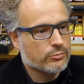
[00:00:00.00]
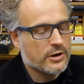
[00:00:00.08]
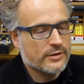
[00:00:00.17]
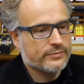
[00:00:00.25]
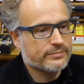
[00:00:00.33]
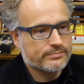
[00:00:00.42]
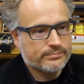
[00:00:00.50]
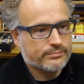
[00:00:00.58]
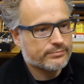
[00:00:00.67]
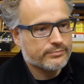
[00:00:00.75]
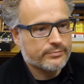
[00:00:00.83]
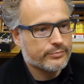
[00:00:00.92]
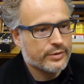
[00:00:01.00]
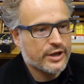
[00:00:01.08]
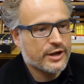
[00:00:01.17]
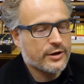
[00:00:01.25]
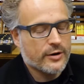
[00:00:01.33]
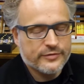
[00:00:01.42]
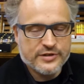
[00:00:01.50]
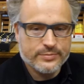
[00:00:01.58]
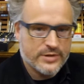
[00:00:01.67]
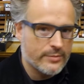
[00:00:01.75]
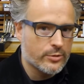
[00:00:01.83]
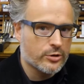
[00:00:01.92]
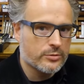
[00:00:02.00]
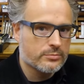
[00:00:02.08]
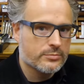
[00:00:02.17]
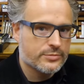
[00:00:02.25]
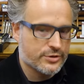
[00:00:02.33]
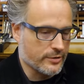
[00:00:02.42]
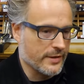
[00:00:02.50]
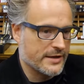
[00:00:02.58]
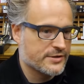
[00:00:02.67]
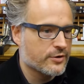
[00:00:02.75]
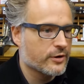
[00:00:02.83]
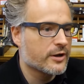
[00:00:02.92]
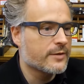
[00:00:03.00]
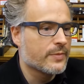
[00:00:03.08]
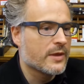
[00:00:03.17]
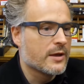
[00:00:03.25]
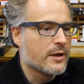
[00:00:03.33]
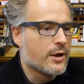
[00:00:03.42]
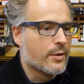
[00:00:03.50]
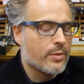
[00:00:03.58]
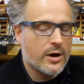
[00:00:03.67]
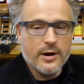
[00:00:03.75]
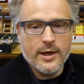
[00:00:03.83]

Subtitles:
we have beginning of September, so that's early. But